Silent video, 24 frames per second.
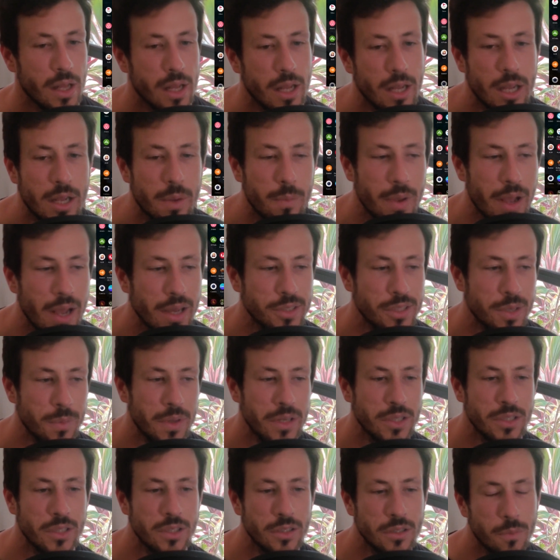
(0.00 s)
Um, as I
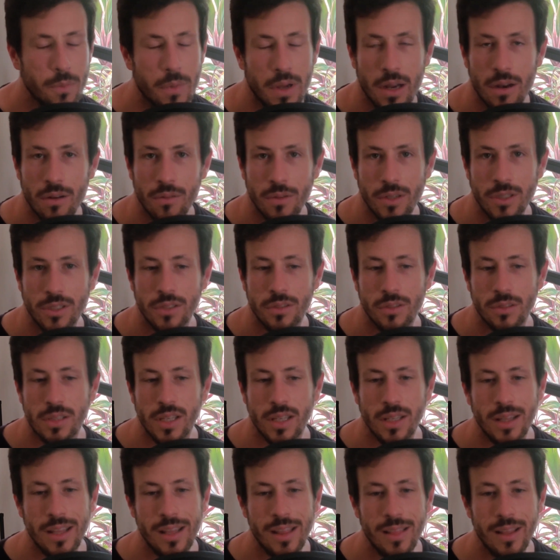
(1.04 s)
mentioned on my original
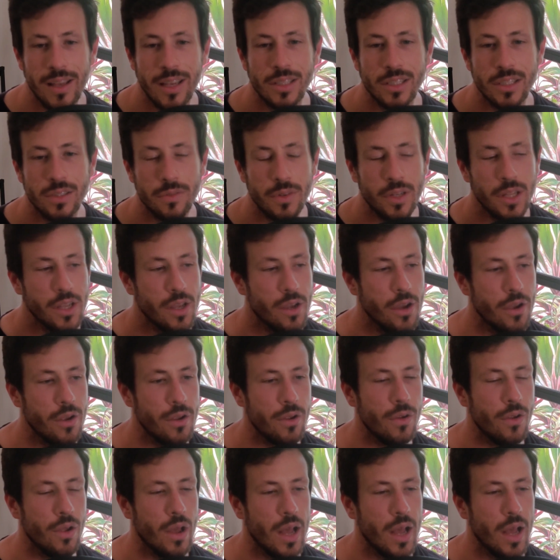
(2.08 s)
Deadly Lens video,